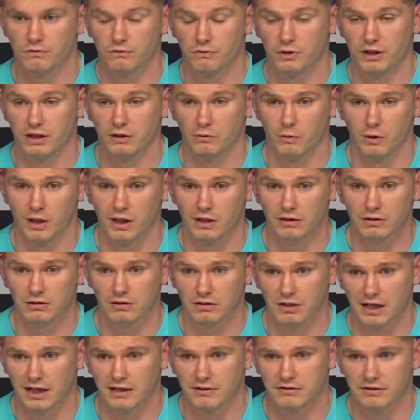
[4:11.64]
really well,
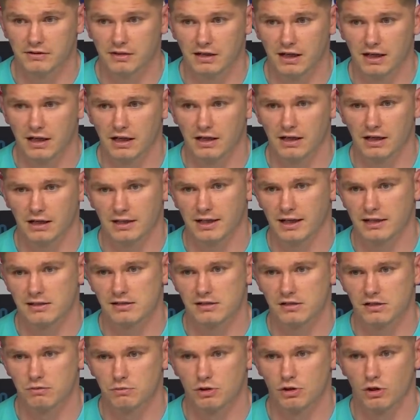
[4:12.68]
and I
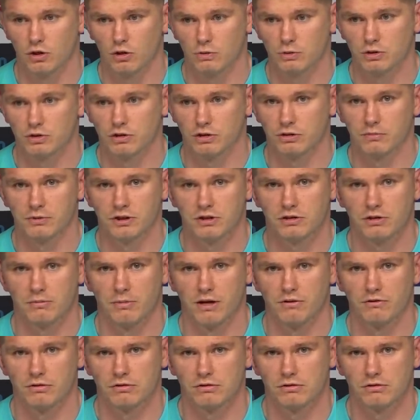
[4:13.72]
guess there was always going to be some
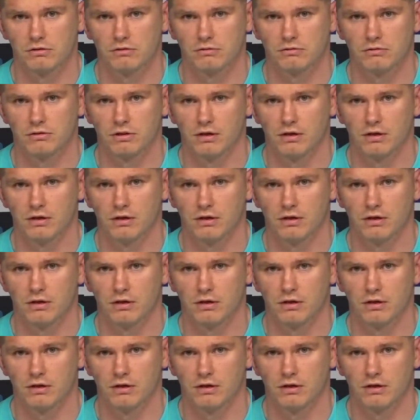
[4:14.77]
errors